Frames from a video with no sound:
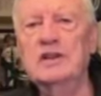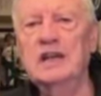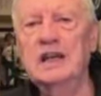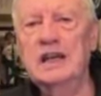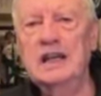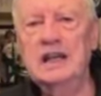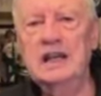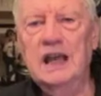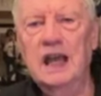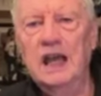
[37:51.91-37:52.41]

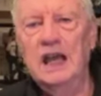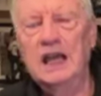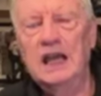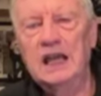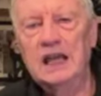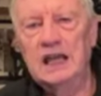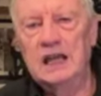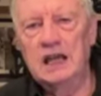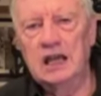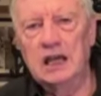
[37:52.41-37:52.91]

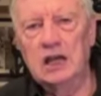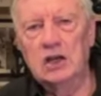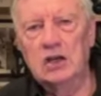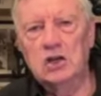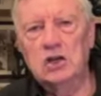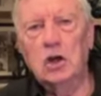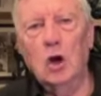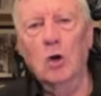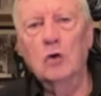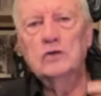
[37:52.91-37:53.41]
He
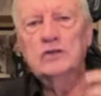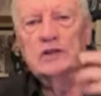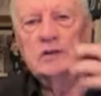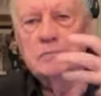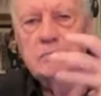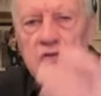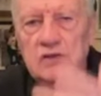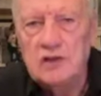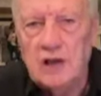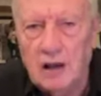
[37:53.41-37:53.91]
shows
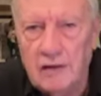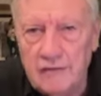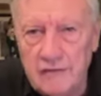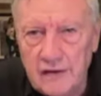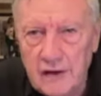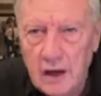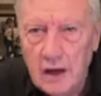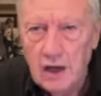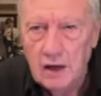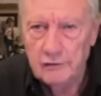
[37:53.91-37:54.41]

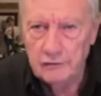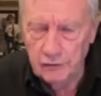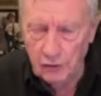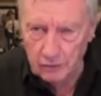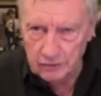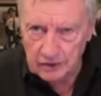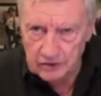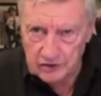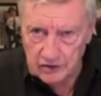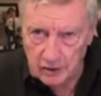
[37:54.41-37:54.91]
himself
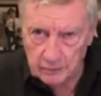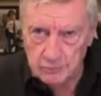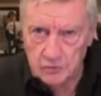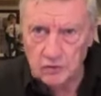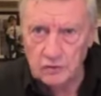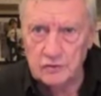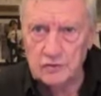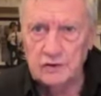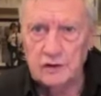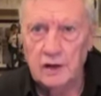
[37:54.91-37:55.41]
from the
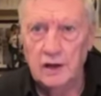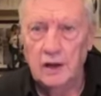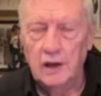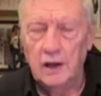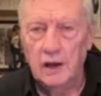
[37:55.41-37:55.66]
scriptures